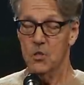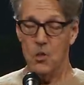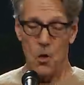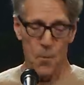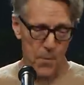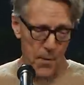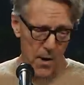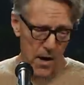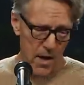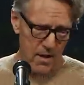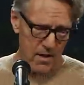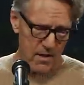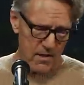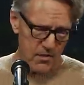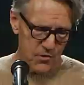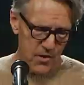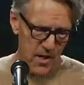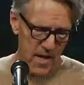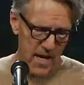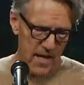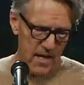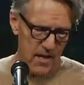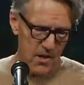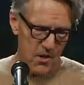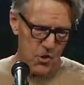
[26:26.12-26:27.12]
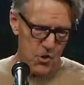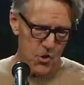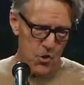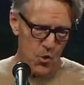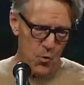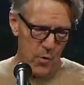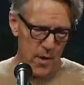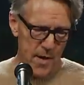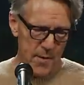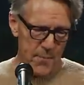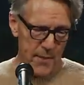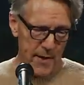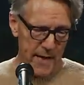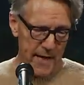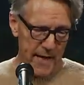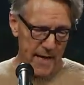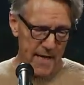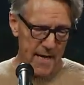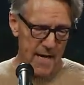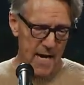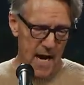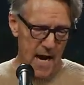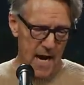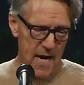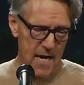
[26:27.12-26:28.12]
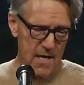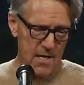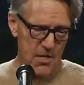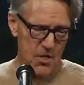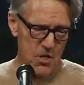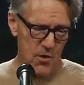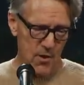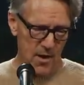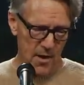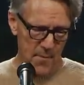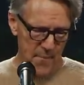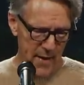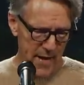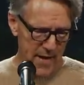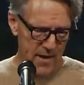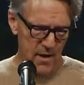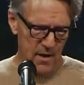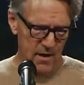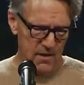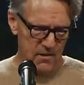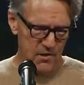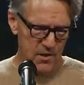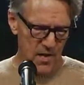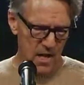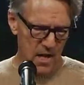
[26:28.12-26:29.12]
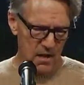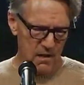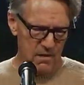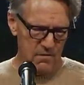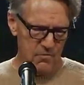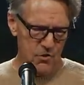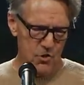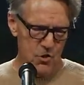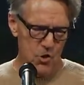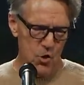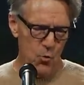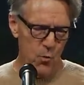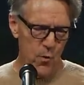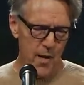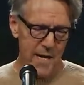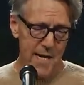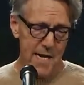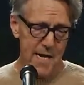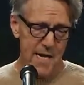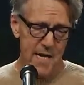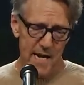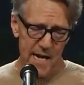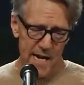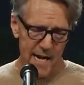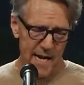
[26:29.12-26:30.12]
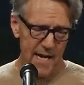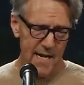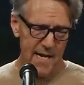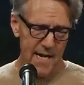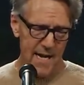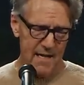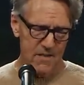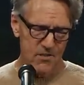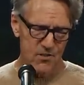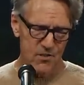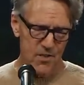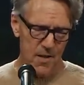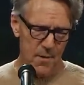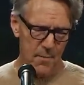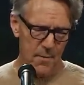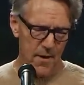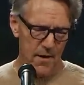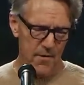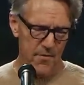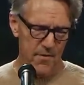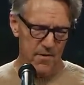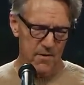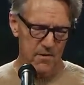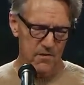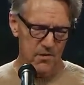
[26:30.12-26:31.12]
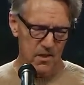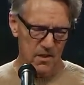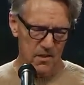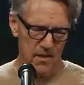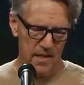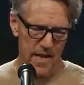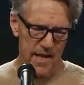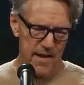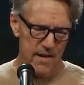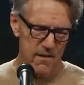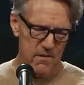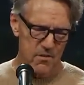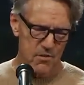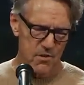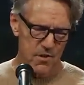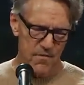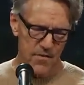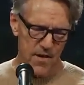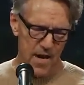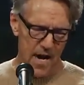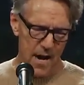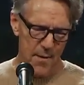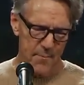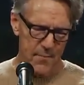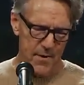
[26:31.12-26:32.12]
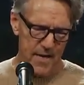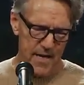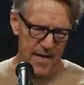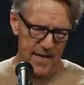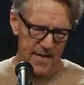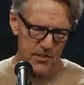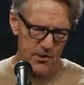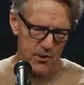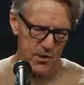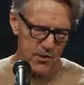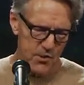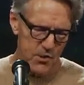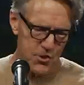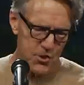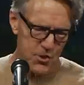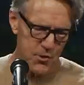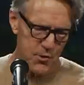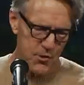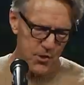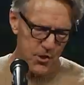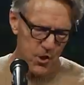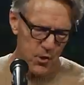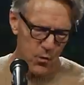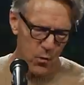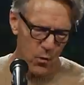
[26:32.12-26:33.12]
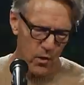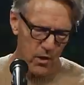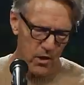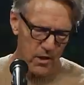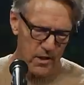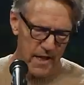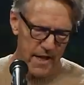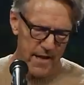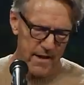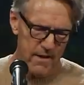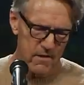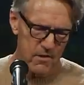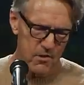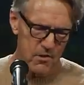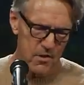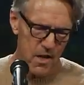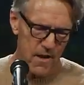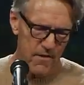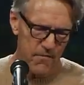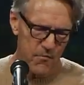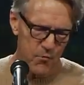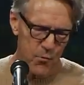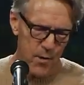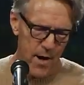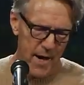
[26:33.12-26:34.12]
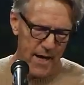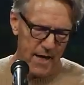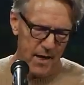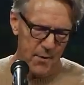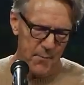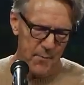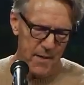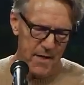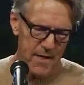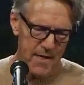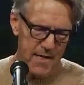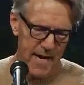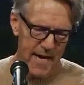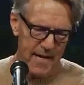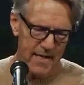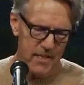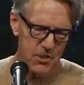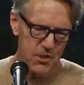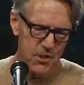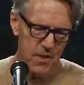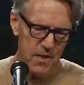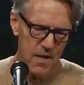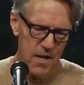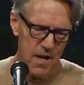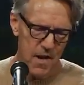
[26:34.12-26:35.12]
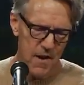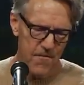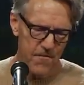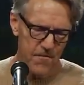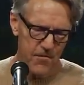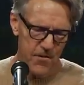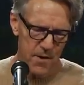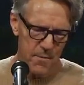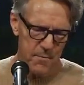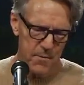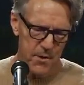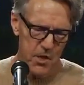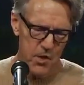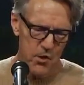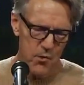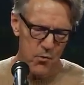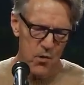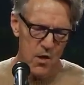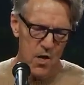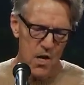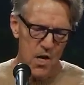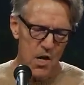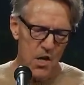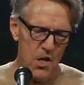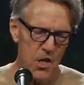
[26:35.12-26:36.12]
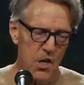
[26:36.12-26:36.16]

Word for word: So Paul is saying, do we begin to commend ourselves? Do we need, as some others, letters of commendation to you or letters of recommendation from you?